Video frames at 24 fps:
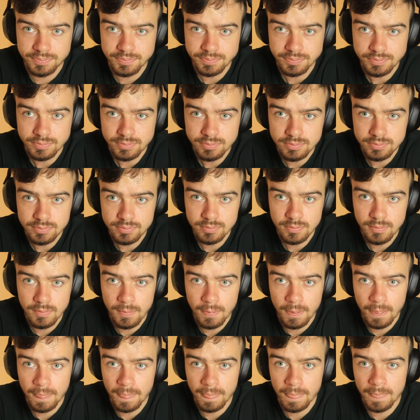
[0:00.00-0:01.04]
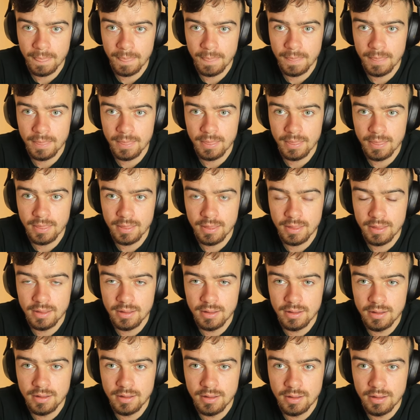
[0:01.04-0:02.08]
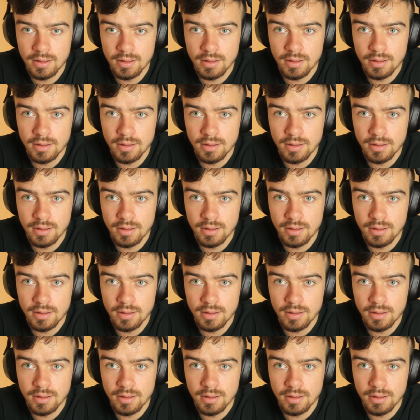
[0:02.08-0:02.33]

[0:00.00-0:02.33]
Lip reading: (no one is talking)